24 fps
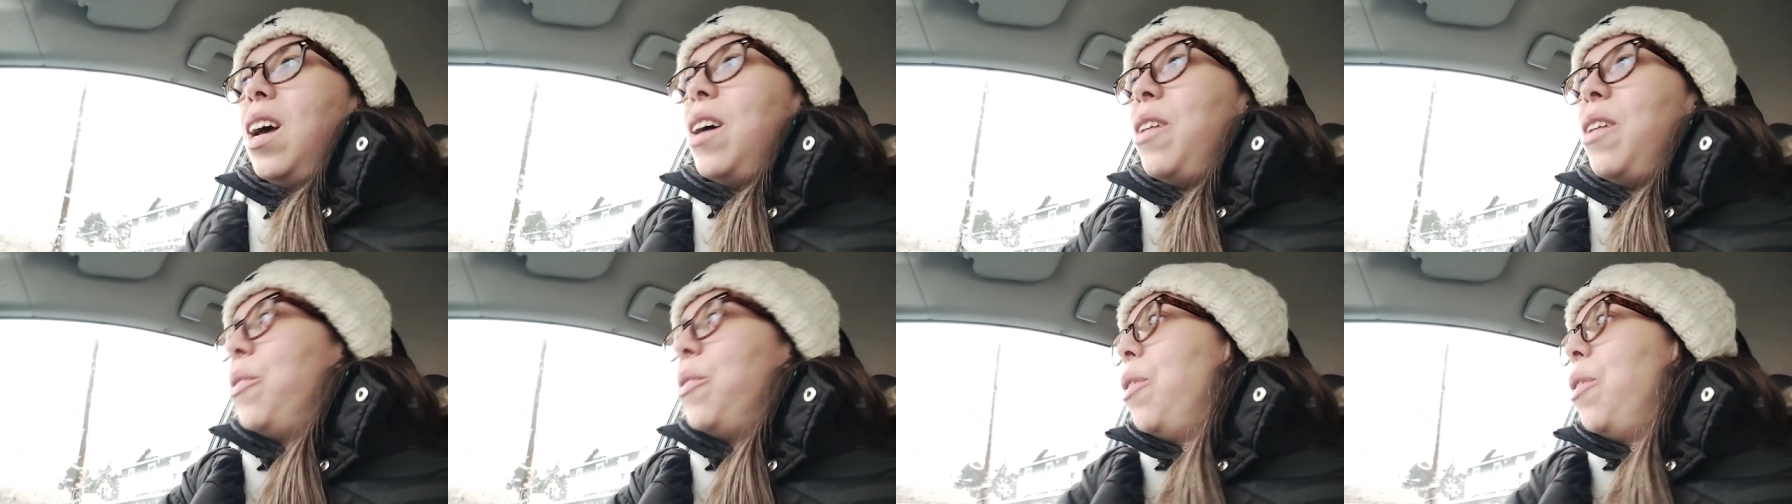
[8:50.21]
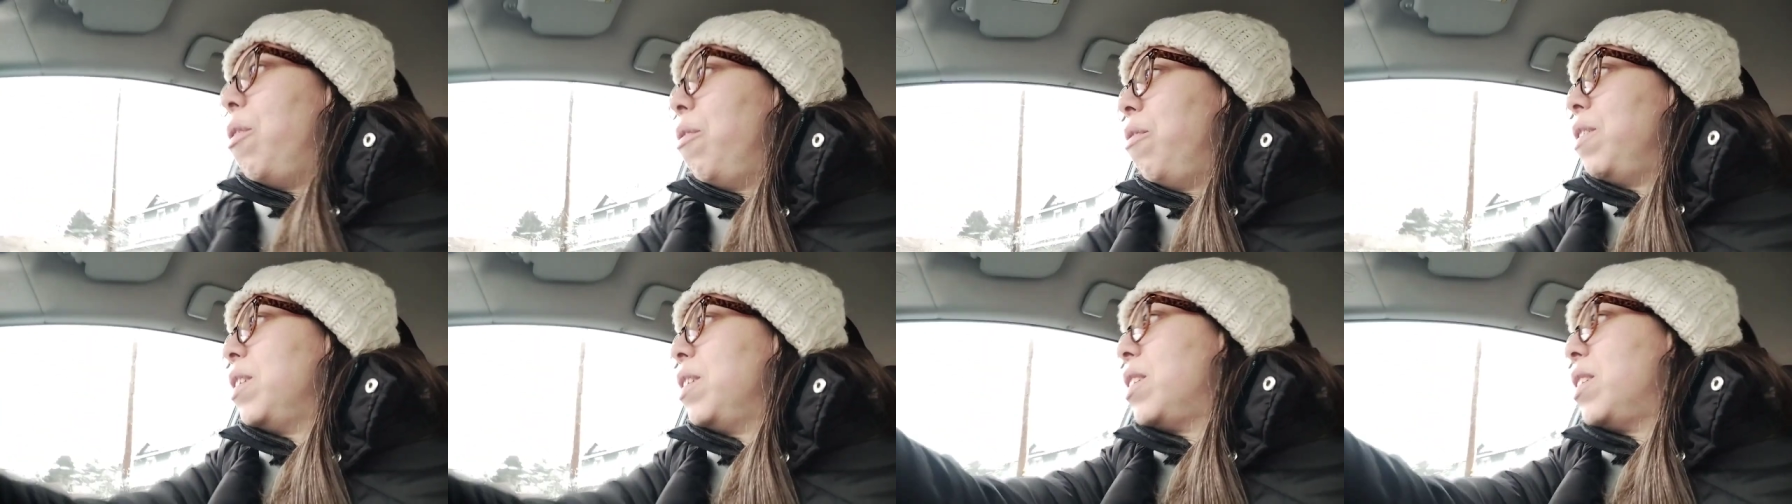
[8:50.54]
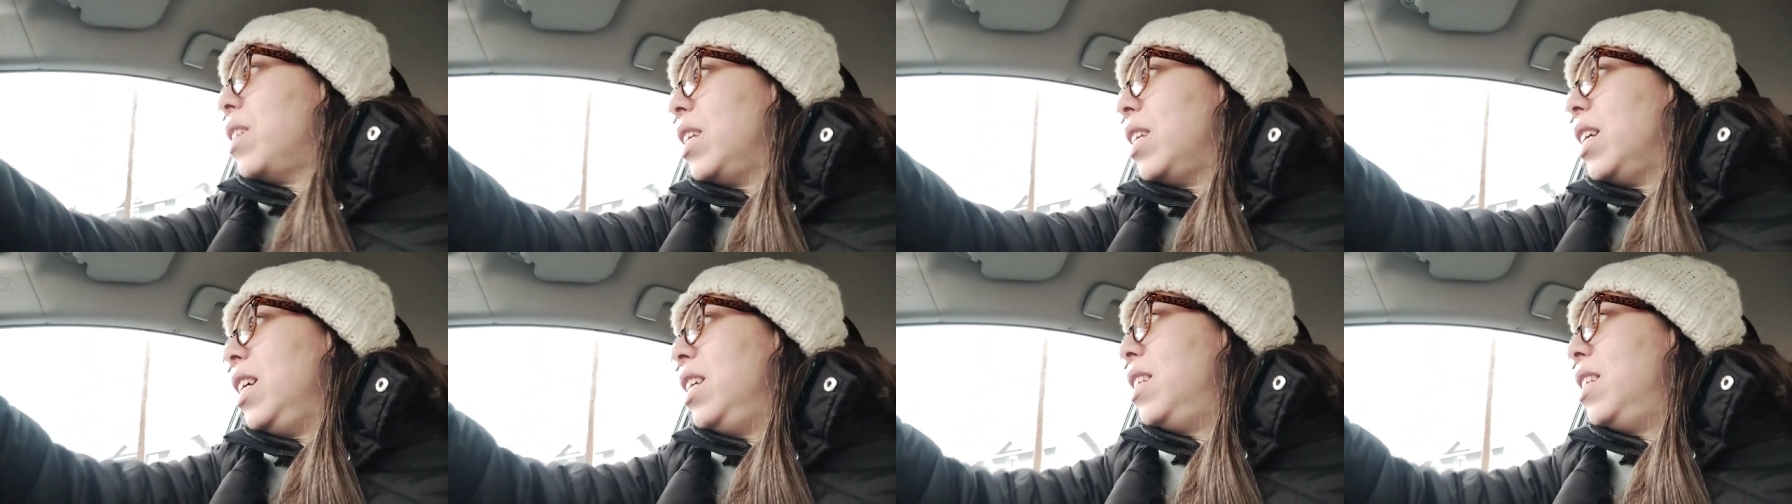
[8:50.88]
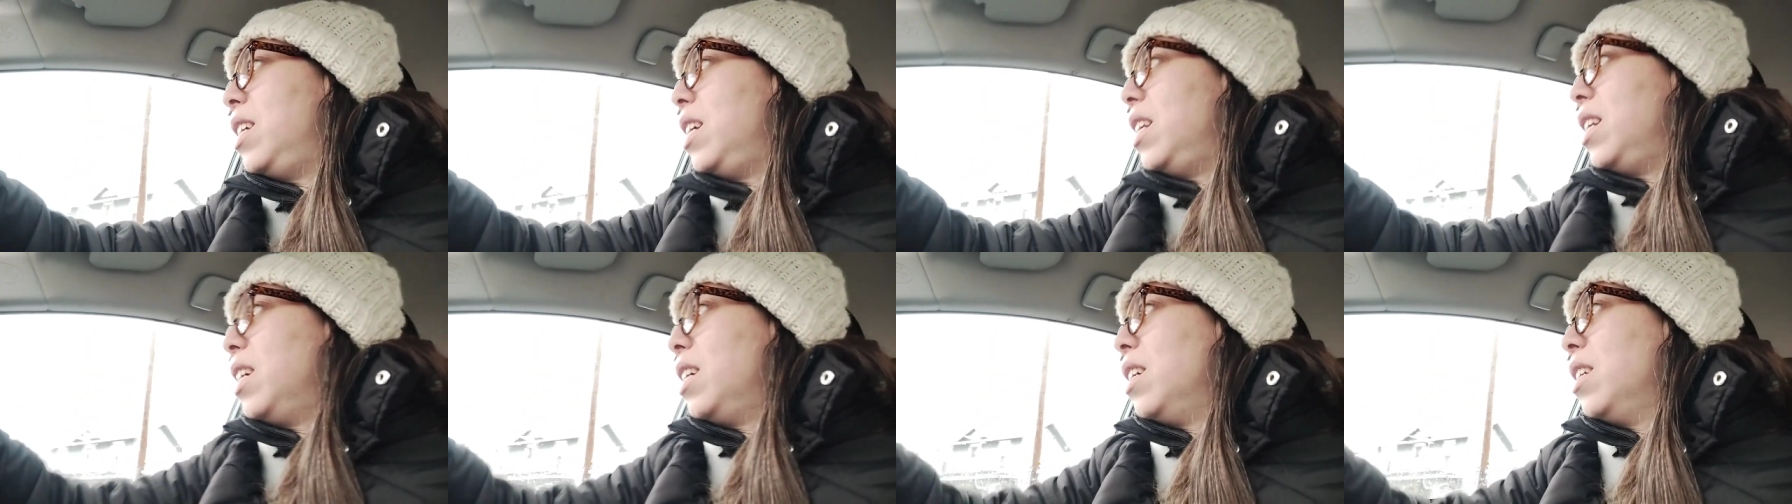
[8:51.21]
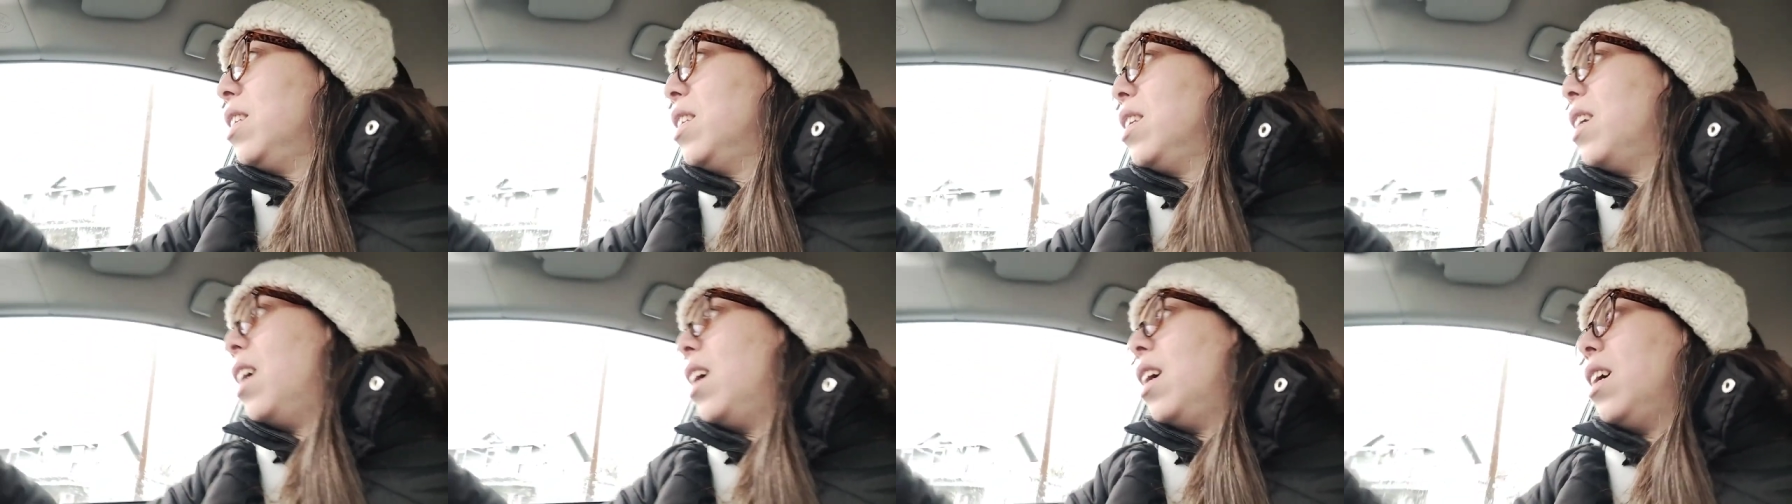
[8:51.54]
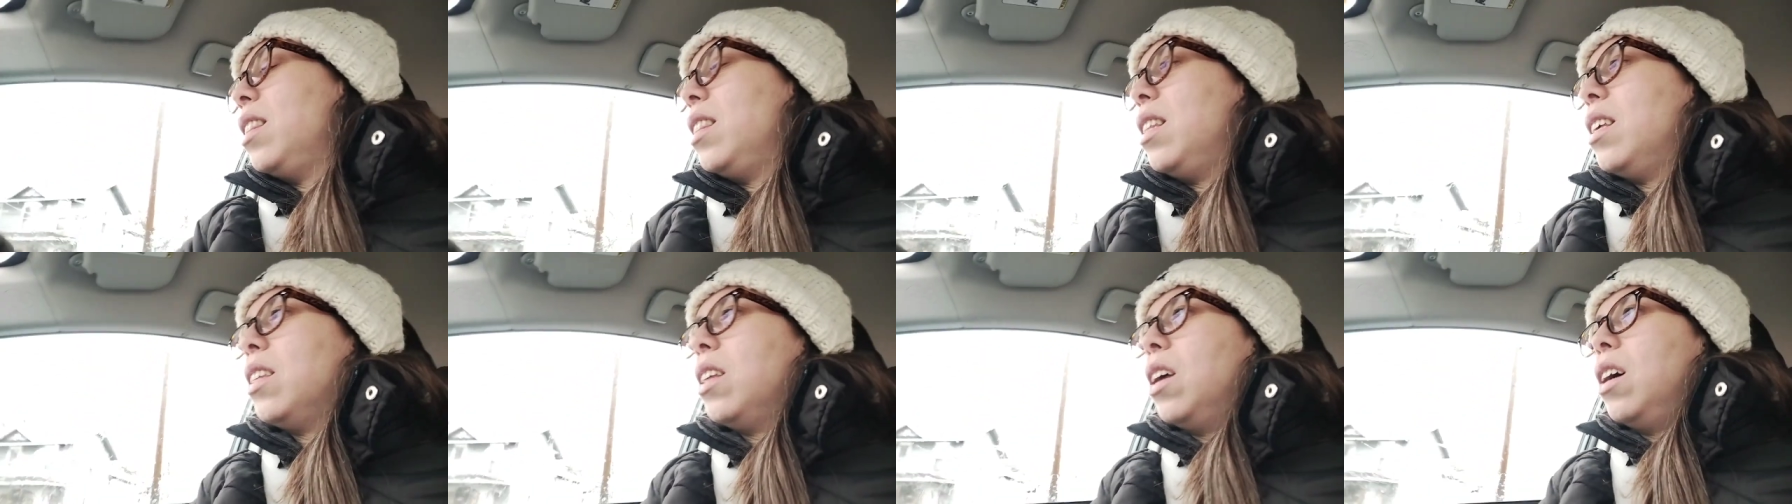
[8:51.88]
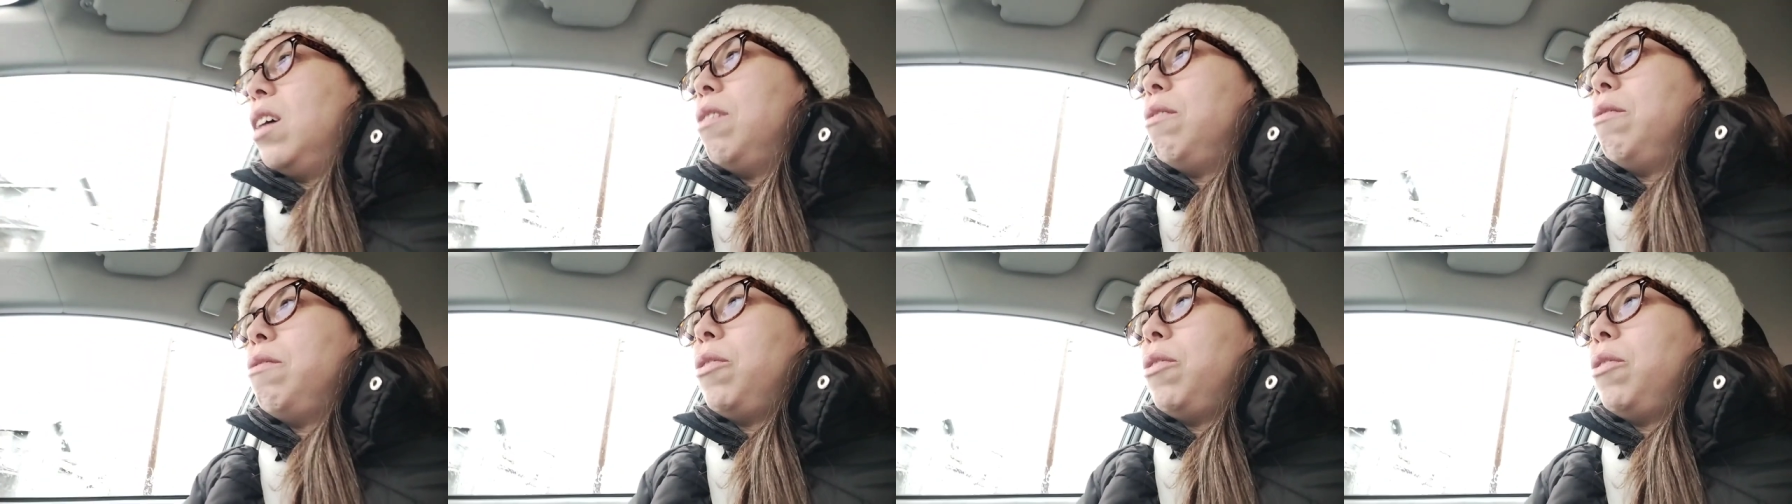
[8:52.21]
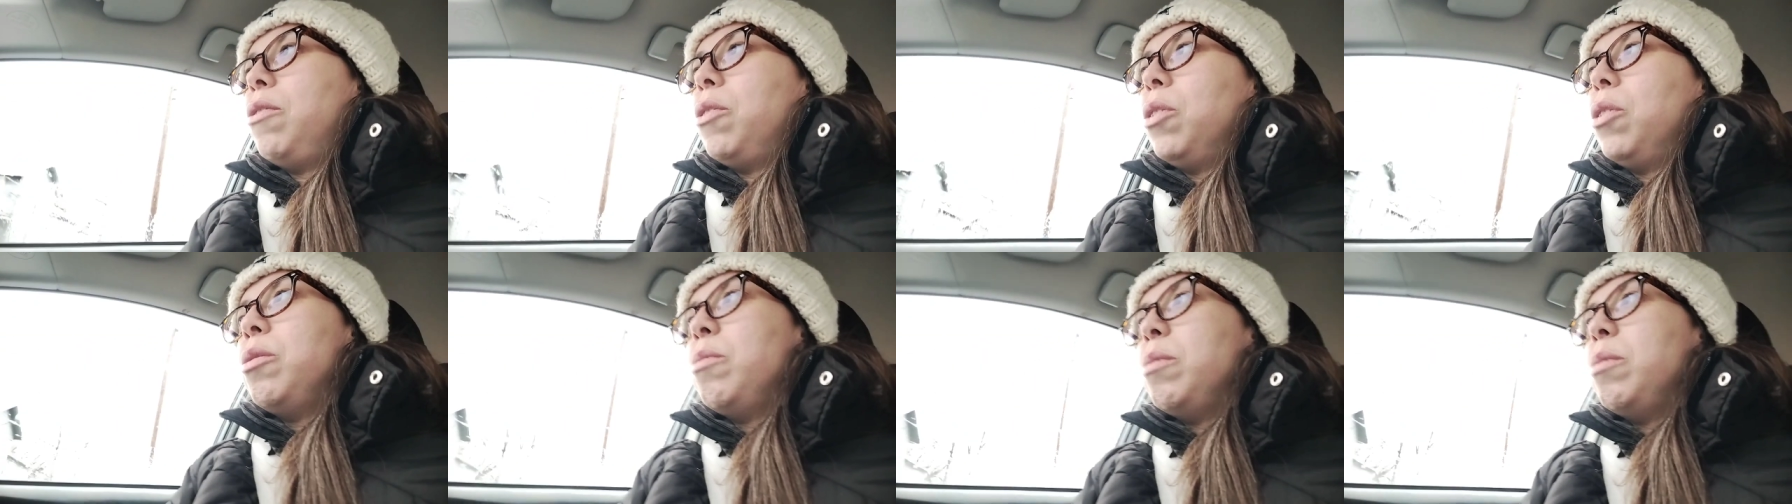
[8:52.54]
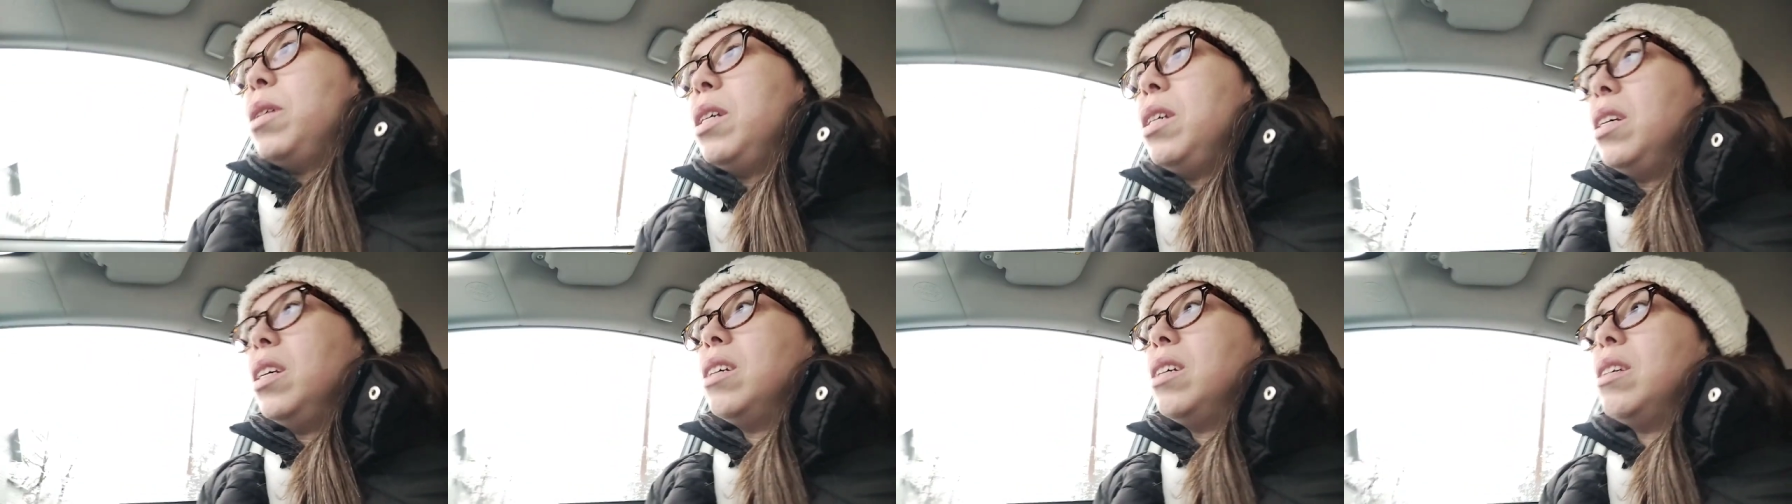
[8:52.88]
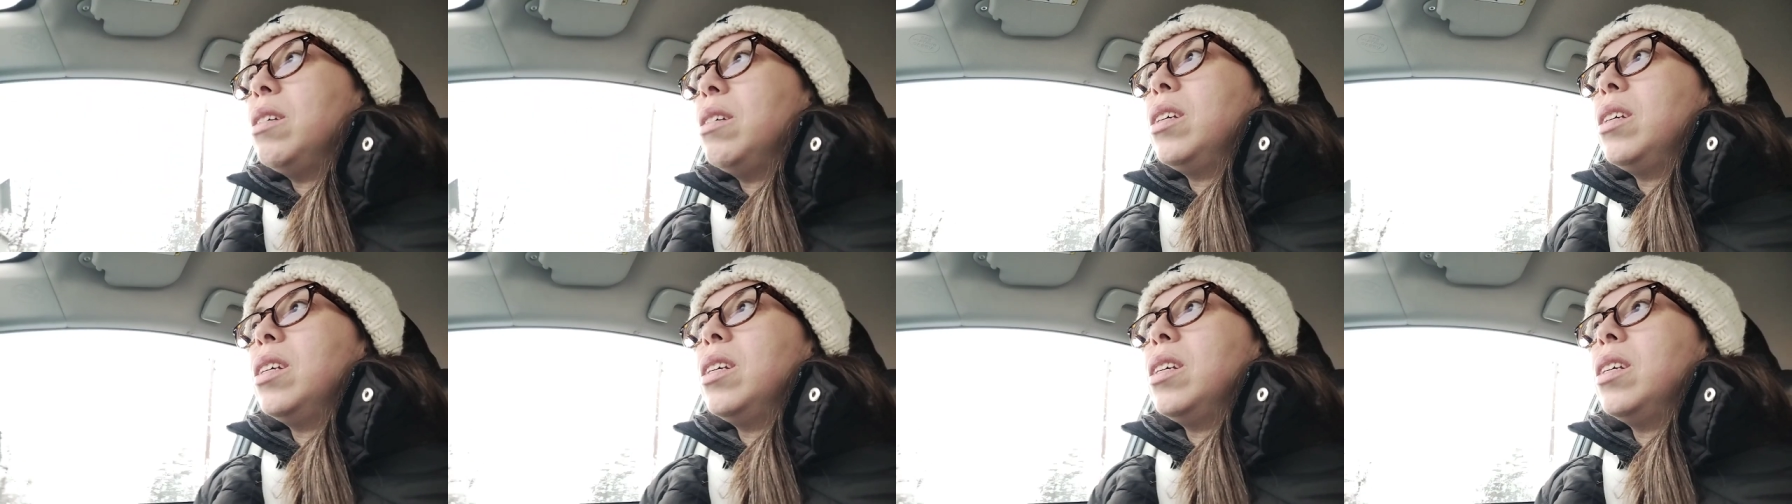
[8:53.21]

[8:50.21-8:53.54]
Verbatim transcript: I don't know if it's laziness on the law enforcement